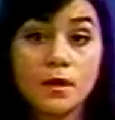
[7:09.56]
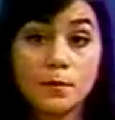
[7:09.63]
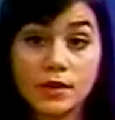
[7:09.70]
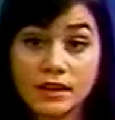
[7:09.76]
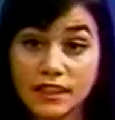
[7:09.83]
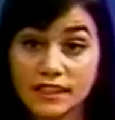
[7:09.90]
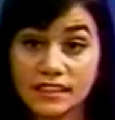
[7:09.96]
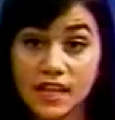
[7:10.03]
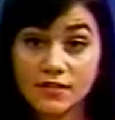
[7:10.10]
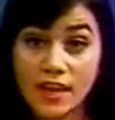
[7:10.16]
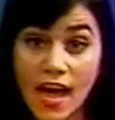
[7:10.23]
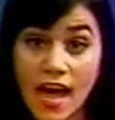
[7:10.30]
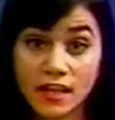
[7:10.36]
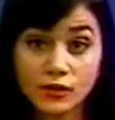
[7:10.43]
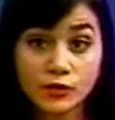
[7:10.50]
Police have
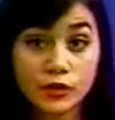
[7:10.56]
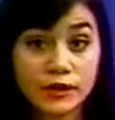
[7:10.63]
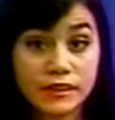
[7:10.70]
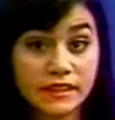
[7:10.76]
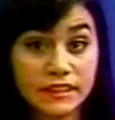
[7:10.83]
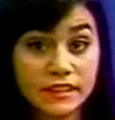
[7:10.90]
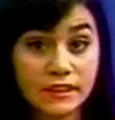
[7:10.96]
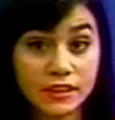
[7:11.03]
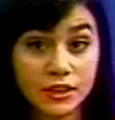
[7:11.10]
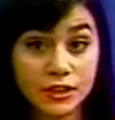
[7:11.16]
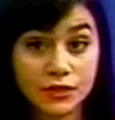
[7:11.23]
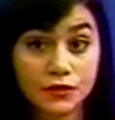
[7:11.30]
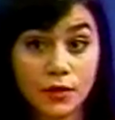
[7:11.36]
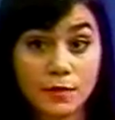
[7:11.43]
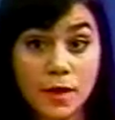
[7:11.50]
asked for
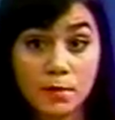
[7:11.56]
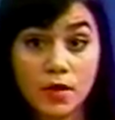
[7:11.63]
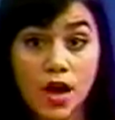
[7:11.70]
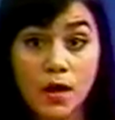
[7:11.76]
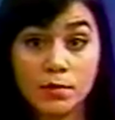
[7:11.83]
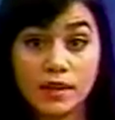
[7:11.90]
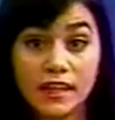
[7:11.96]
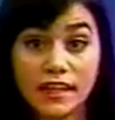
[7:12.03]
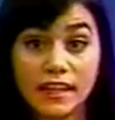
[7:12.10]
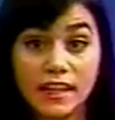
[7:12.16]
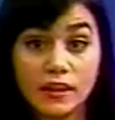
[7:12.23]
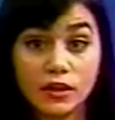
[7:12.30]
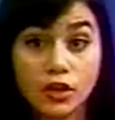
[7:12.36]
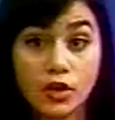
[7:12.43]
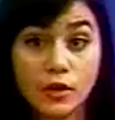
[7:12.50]
assistance from the public
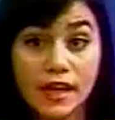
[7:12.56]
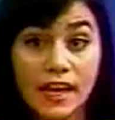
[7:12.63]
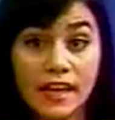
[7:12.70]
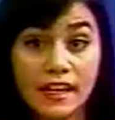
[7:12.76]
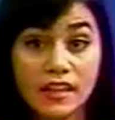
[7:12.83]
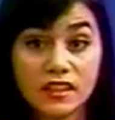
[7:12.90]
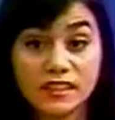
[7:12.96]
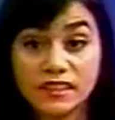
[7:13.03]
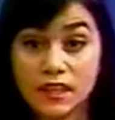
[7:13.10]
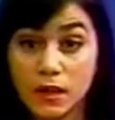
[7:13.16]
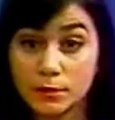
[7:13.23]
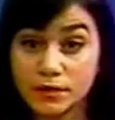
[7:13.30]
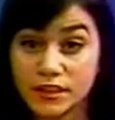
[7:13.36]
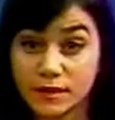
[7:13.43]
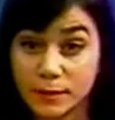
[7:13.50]
in locating a
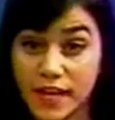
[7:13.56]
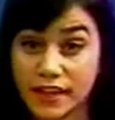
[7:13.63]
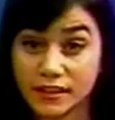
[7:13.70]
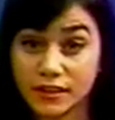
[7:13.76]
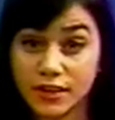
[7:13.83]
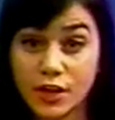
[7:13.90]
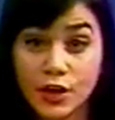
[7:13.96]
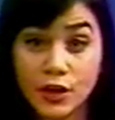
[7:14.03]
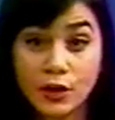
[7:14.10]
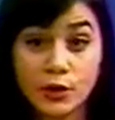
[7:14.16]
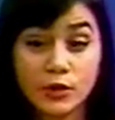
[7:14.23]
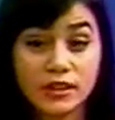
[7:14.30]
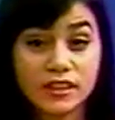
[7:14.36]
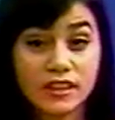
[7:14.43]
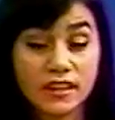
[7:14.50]
suspect
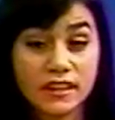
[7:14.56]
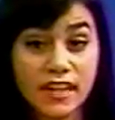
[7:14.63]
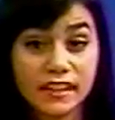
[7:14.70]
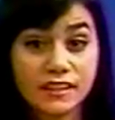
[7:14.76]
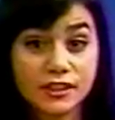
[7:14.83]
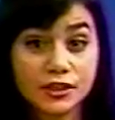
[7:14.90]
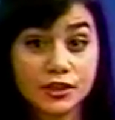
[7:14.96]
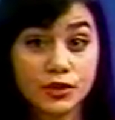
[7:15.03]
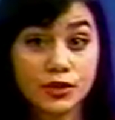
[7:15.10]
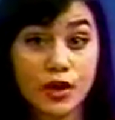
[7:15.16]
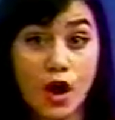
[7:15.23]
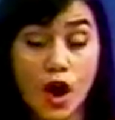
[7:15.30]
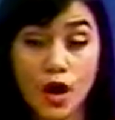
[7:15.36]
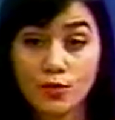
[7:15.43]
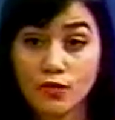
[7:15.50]
who is connected to an
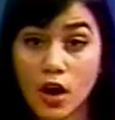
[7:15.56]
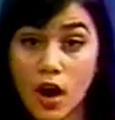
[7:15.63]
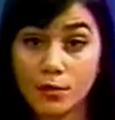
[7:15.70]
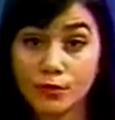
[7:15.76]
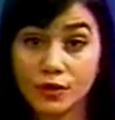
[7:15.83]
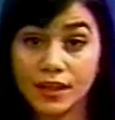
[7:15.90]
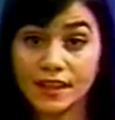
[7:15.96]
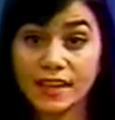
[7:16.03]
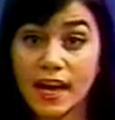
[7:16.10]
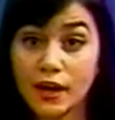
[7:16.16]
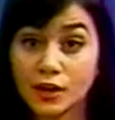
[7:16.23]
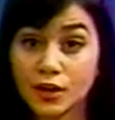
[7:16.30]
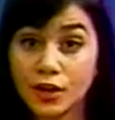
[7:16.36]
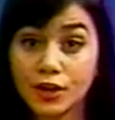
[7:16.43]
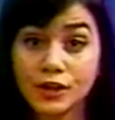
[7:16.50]
armed robbery that
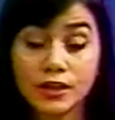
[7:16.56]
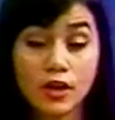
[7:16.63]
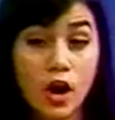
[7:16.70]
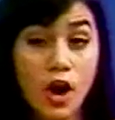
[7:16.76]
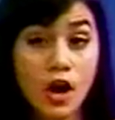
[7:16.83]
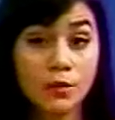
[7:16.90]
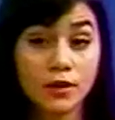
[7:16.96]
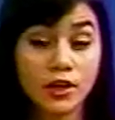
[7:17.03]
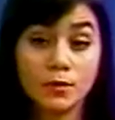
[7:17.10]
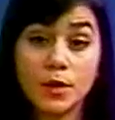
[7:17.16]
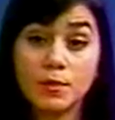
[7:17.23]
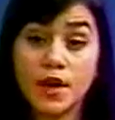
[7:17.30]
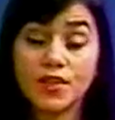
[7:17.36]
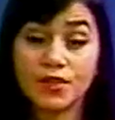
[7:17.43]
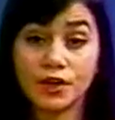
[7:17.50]
occurred in Harlem
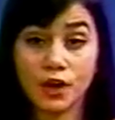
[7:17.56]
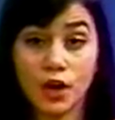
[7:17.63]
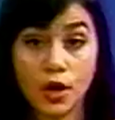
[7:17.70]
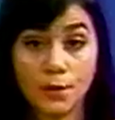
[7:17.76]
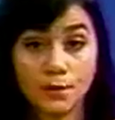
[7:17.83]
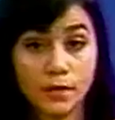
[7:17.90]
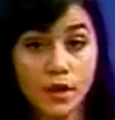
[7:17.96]
a month ago.